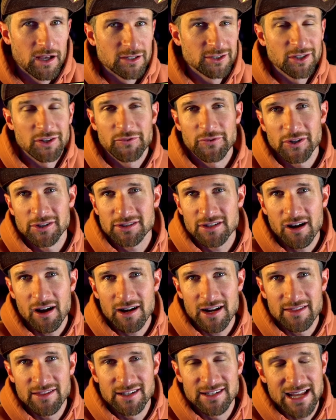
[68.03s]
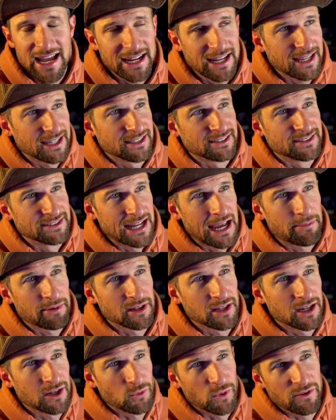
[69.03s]
So the first card in the deck is
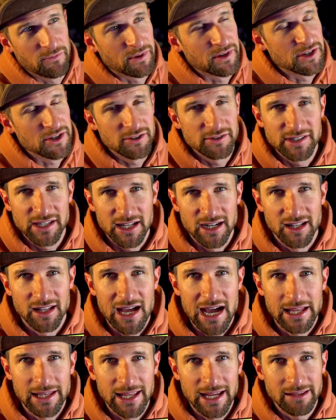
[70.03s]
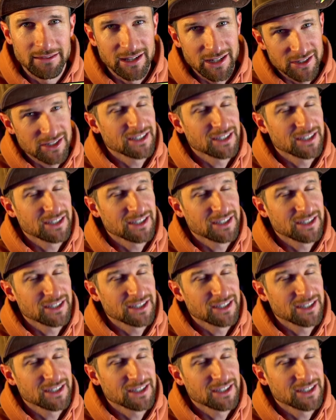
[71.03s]
Nebula. We've been using it a lot lately.